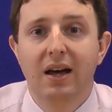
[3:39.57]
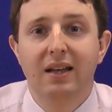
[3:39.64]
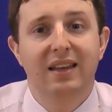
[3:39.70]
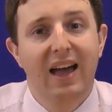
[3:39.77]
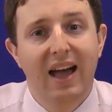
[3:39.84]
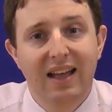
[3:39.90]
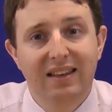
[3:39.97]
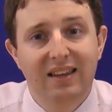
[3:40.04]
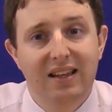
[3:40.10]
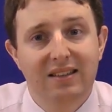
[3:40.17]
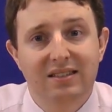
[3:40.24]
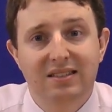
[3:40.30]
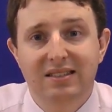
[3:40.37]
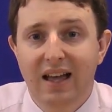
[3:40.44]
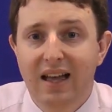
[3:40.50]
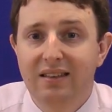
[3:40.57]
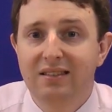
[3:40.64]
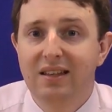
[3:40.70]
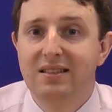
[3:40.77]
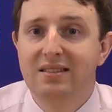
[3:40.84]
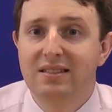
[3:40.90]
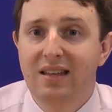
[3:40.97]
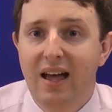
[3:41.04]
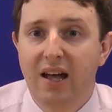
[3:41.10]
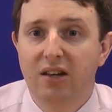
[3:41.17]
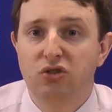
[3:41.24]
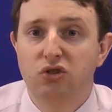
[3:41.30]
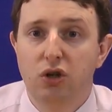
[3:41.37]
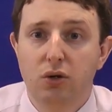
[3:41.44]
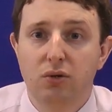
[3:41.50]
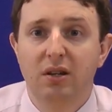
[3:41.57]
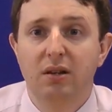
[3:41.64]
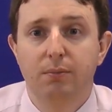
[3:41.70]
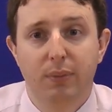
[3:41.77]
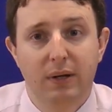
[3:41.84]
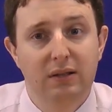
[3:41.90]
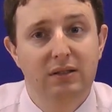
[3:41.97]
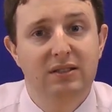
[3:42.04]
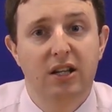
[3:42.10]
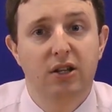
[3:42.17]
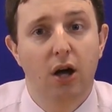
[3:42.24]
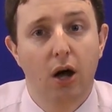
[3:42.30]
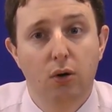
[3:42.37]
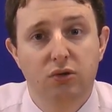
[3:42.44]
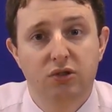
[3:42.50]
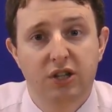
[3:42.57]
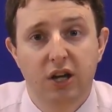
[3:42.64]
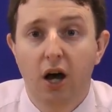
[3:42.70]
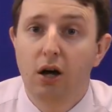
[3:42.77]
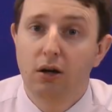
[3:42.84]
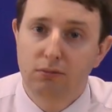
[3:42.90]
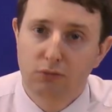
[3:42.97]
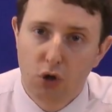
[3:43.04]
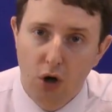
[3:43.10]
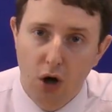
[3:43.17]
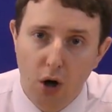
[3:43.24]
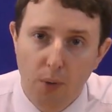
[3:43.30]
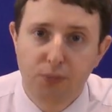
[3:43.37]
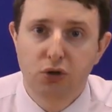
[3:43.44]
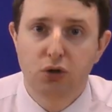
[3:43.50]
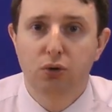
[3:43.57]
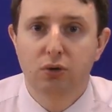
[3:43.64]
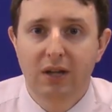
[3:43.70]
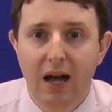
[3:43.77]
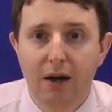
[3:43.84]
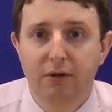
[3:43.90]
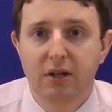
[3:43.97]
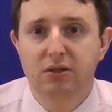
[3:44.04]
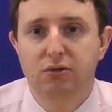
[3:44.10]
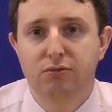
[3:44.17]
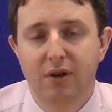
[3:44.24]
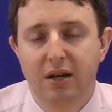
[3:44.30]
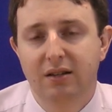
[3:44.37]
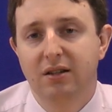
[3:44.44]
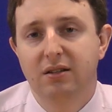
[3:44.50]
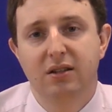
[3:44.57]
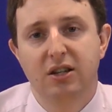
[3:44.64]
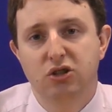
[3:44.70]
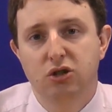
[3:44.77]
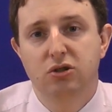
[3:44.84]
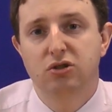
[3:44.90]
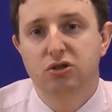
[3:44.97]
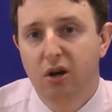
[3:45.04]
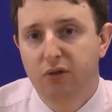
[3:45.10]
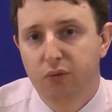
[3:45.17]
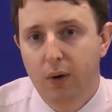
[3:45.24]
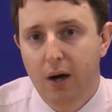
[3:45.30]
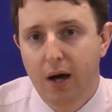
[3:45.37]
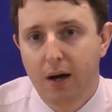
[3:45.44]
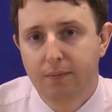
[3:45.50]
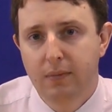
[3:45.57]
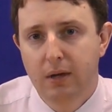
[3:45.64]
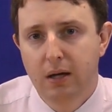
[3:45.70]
and edit scanned-in text using built-in OCR or optical character recognition software.